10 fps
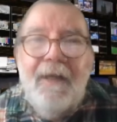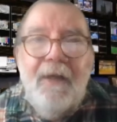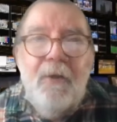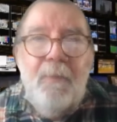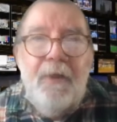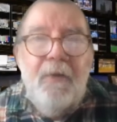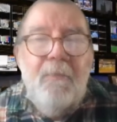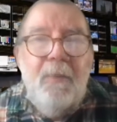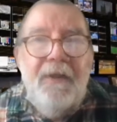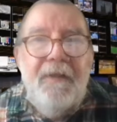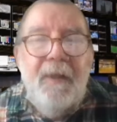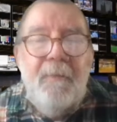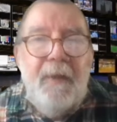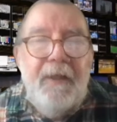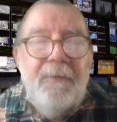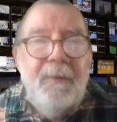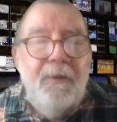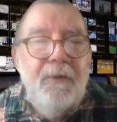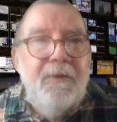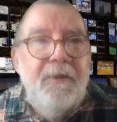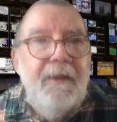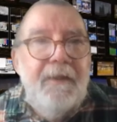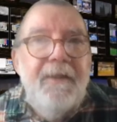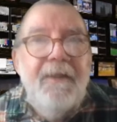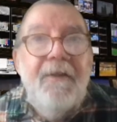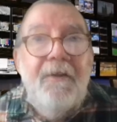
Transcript: I hope you don't believe my basement looks like